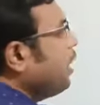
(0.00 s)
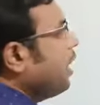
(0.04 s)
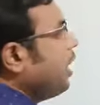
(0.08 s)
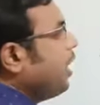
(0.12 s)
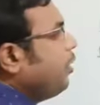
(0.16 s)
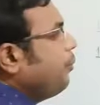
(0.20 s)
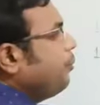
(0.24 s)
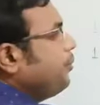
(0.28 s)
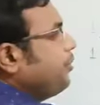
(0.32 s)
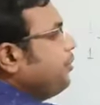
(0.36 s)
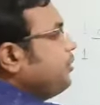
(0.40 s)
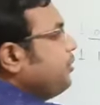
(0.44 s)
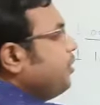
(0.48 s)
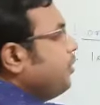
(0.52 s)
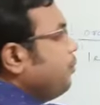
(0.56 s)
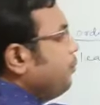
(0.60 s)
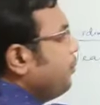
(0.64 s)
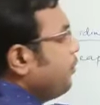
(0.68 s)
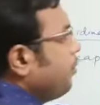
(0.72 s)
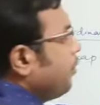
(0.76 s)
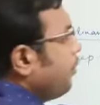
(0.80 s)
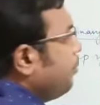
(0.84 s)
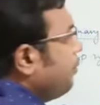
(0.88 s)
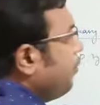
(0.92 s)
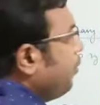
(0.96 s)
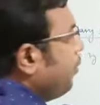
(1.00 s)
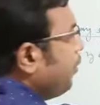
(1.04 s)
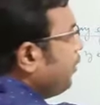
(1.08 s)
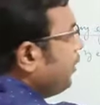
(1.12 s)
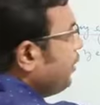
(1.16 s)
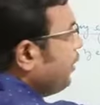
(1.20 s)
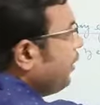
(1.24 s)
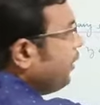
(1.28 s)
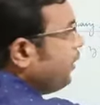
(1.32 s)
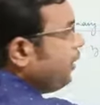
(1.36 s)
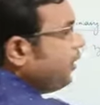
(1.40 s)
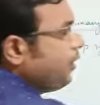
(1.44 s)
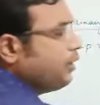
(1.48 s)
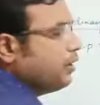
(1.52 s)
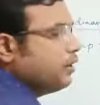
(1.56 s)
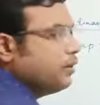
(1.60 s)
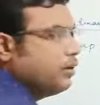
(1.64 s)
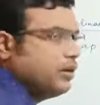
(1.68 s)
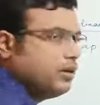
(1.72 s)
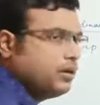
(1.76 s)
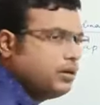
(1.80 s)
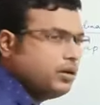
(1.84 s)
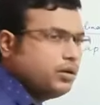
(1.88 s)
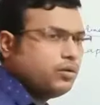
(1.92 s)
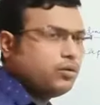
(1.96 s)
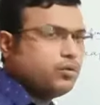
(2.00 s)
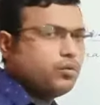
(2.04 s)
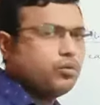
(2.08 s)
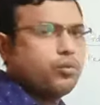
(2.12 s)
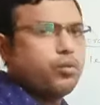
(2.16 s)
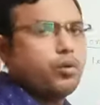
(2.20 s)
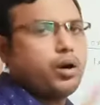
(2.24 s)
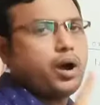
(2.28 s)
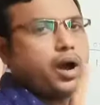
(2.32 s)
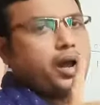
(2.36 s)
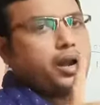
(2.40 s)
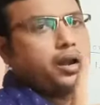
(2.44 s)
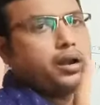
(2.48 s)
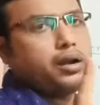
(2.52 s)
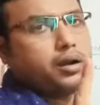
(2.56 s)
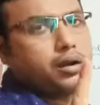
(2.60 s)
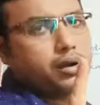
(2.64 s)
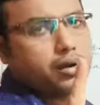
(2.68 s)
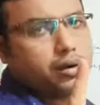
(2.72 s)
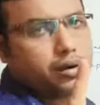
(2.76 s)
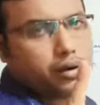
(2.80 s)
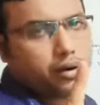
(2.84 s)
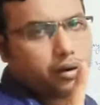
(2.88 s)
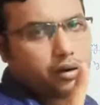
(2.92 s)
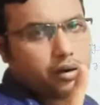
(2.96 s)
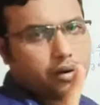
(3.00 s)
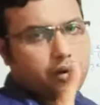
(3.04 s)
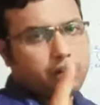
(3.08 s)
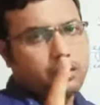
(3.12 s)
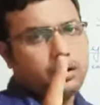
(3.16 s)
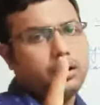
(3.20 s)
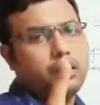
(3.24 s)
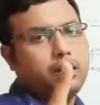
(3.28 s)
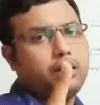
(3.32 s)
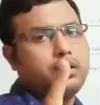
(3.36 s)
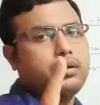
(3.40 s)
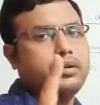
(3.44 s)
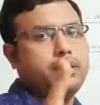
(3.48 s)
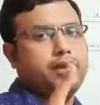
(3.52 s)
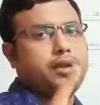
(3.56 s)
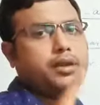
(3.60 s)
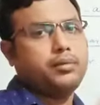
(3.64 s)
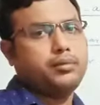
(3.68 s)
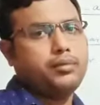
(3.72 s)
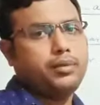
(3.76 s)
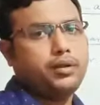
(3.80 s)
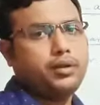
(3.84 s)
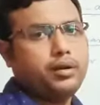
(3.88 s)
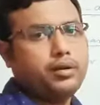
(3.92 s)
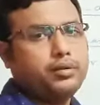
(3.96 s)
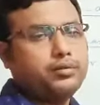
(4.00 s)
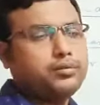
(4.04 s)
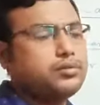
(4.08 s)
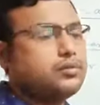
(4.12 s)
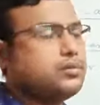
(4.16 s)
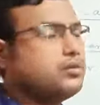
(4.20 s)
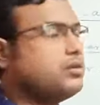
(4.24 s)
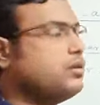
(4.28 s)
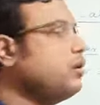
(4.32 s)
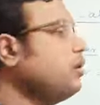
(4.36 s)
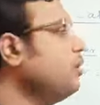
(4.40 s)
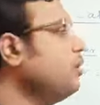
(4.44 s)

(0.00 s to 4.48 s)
how many number of odd day? 1 odd day. Because